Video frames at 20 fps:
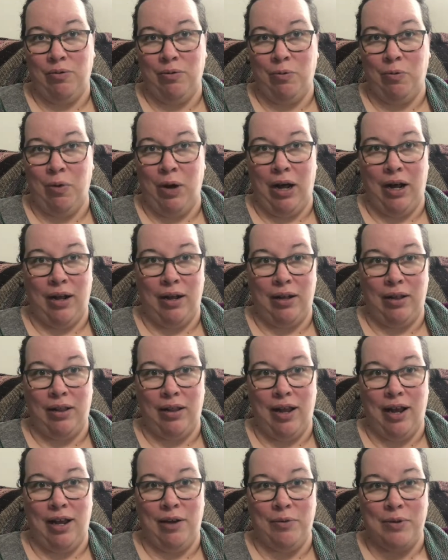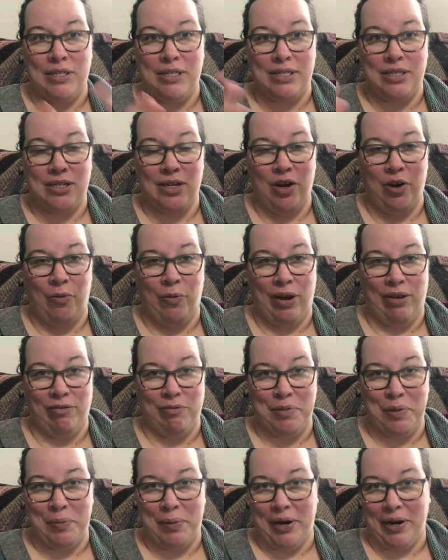while I was away
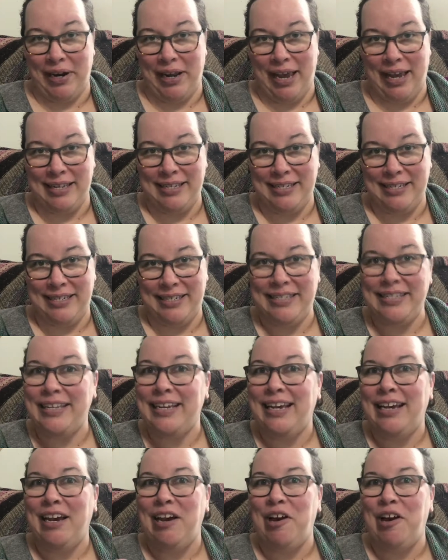from the podcast,